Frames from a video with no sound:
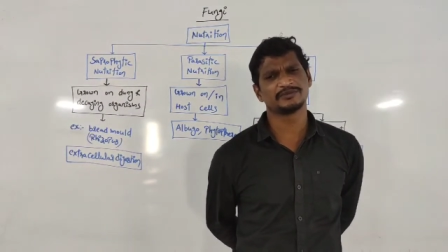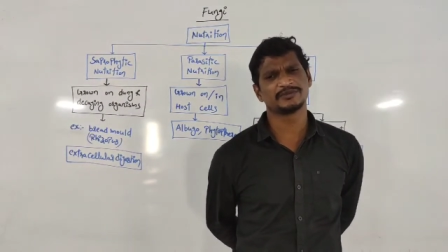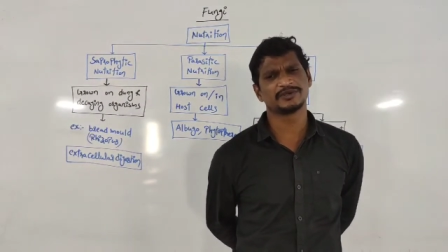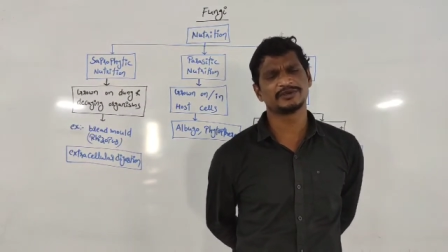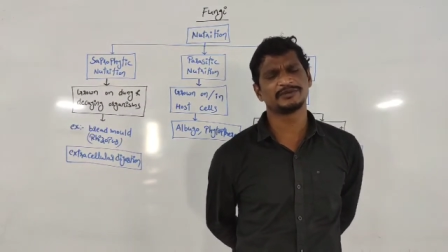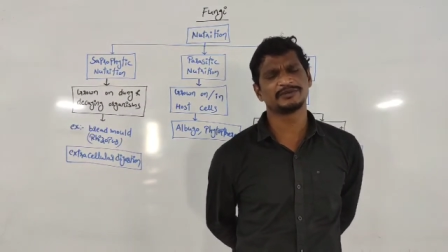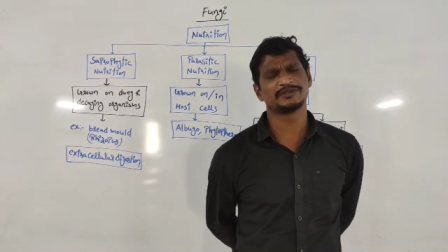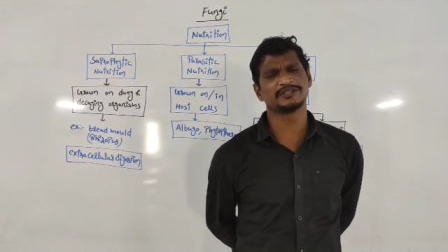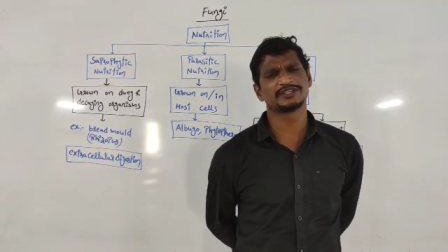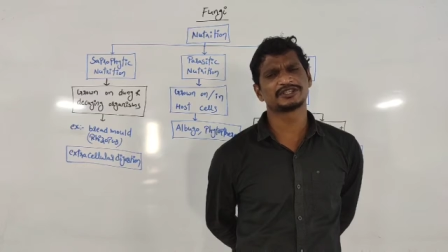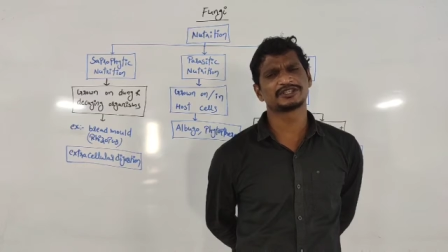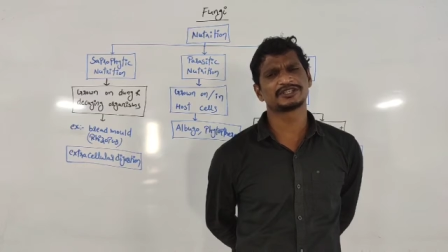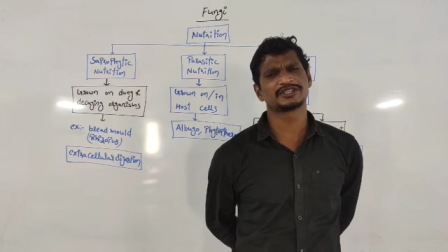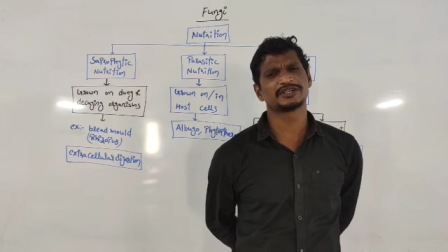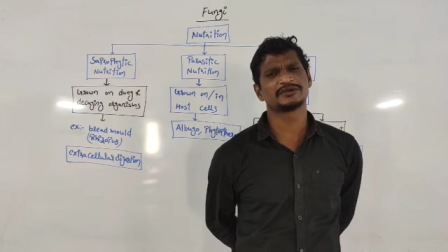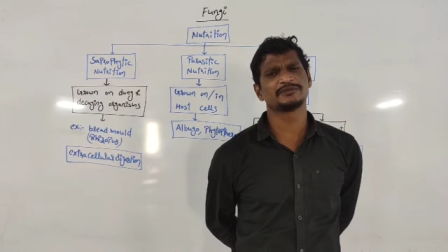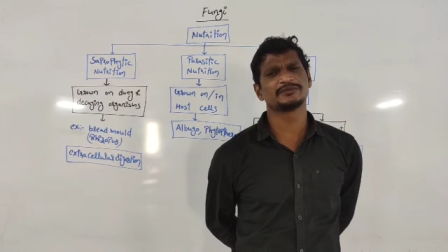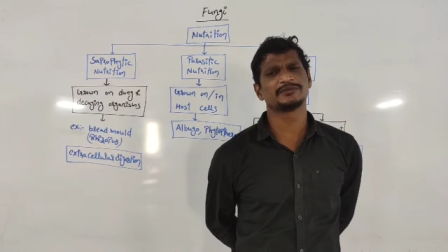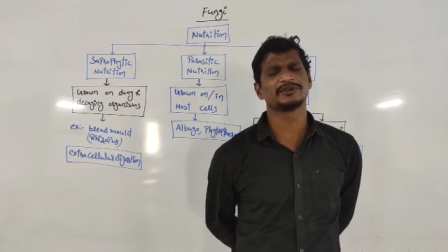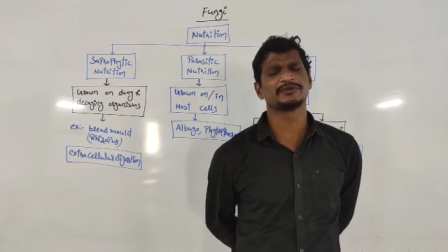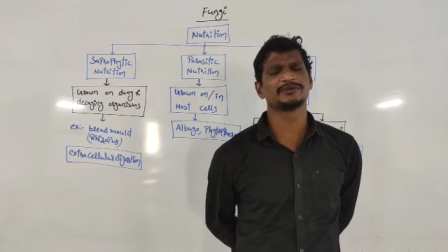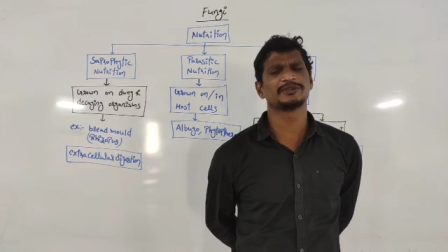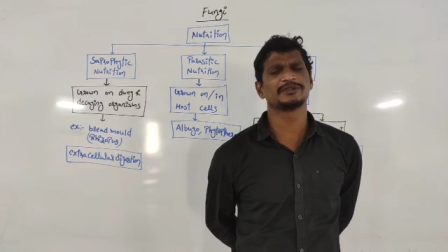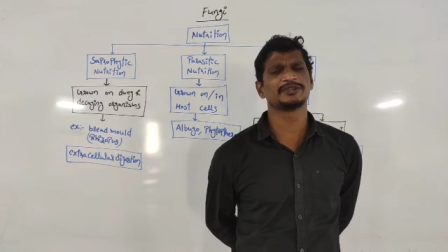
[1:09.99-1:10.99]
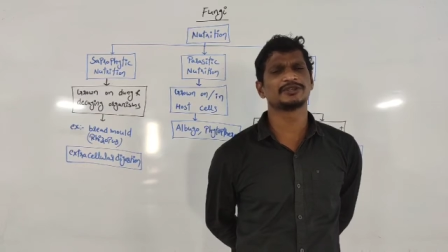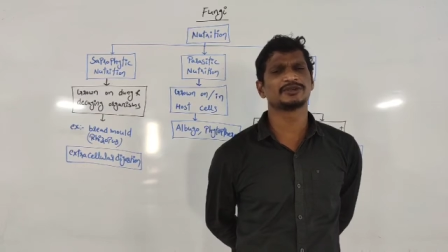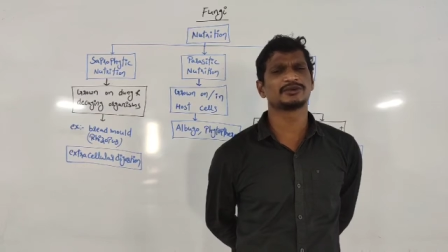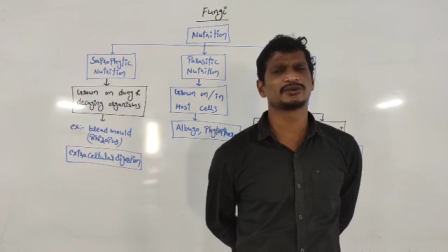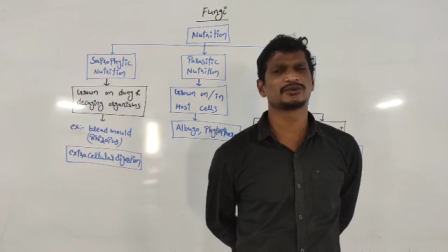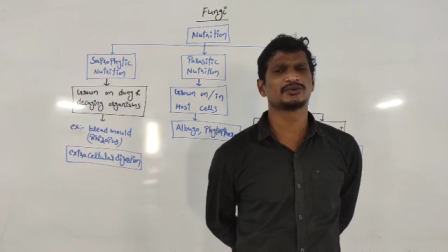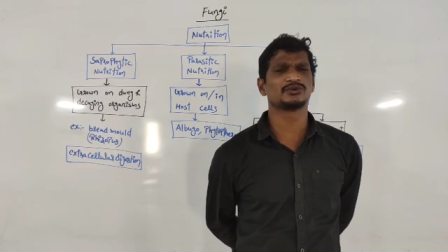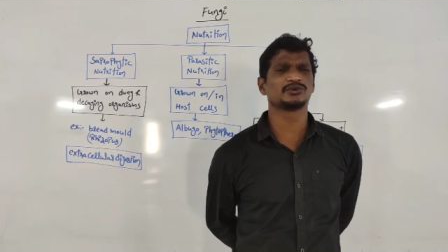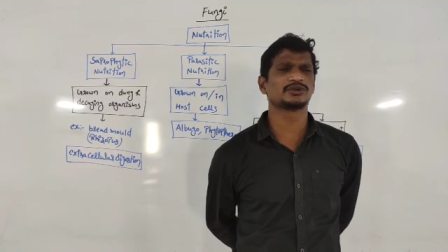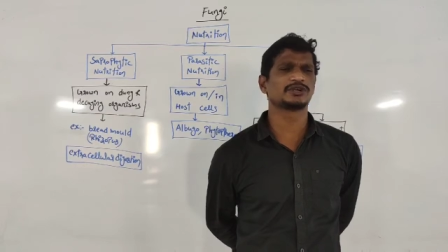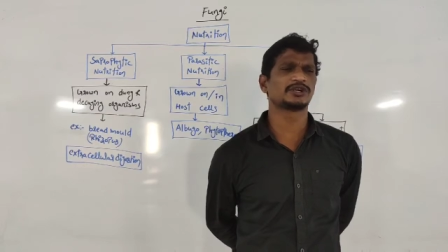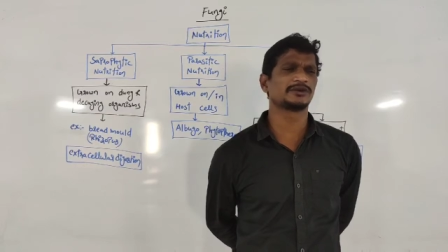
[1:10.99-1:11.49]
Maybe the stem, maybe the
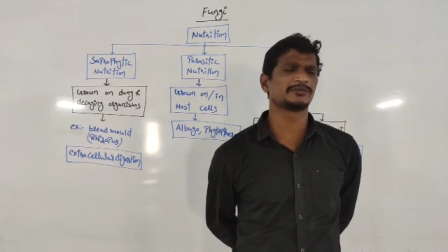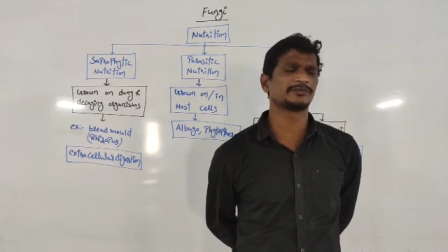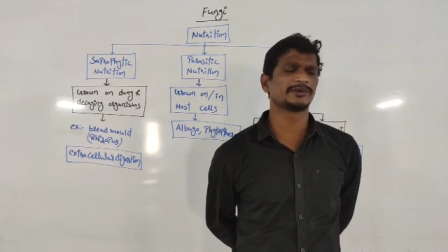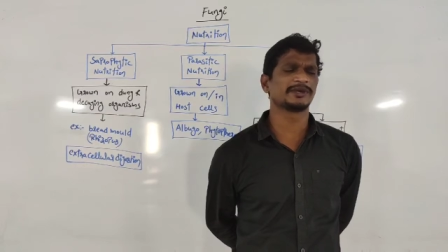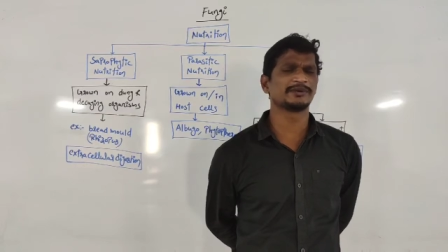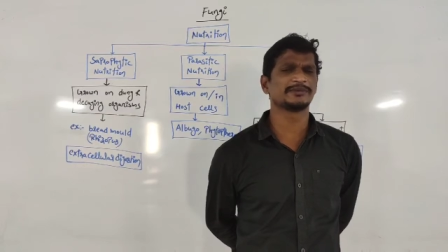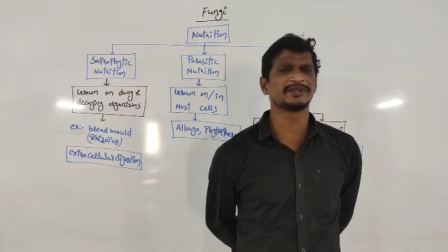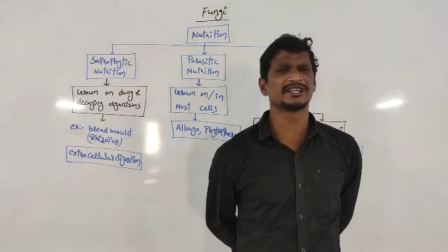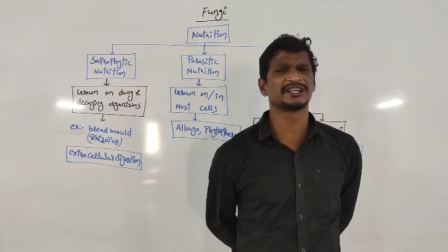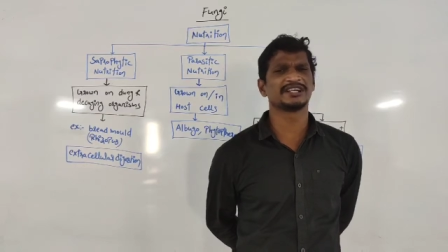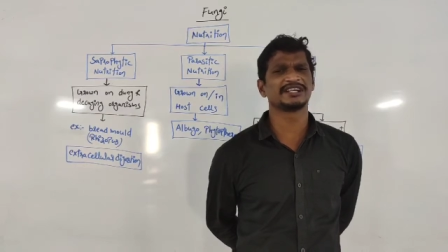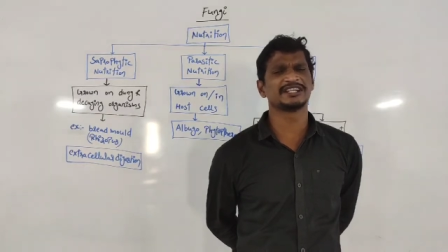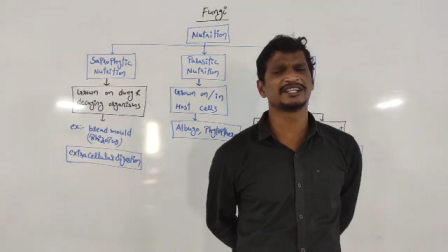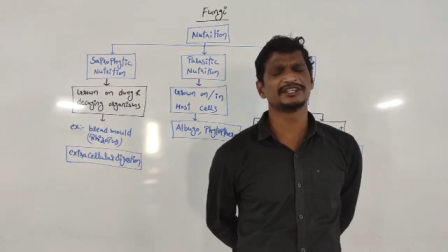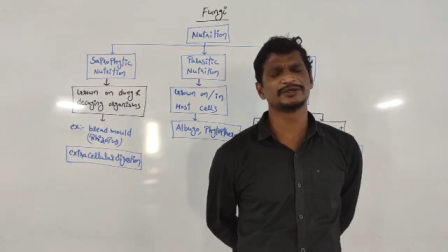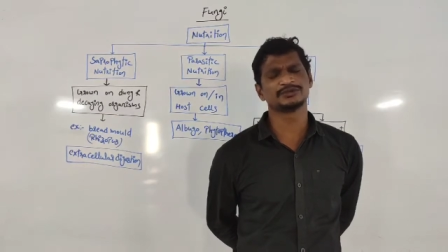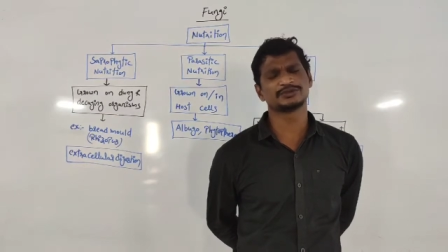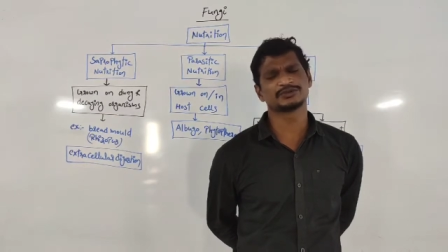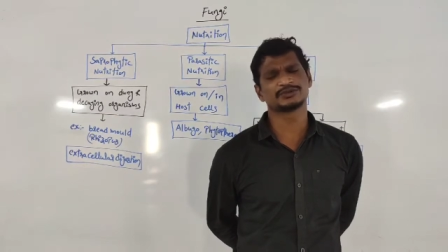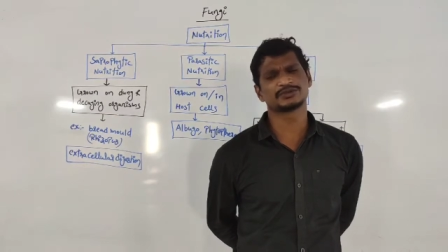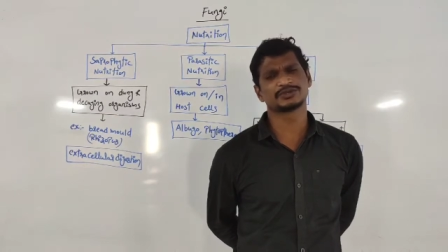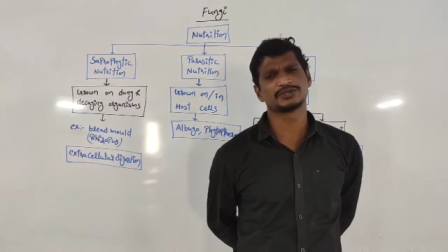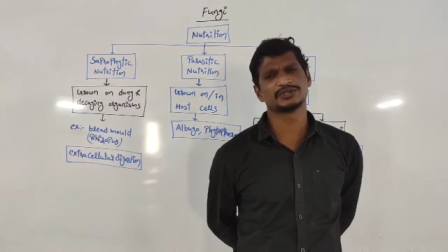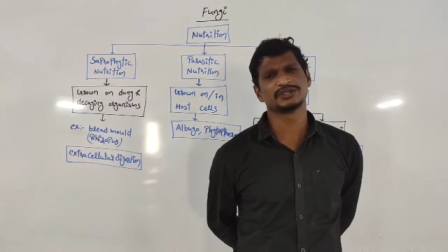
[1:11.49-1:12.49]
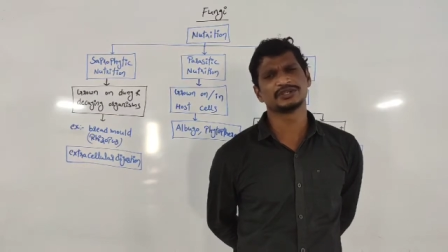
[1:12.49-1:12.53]
root, and maybe the leaves.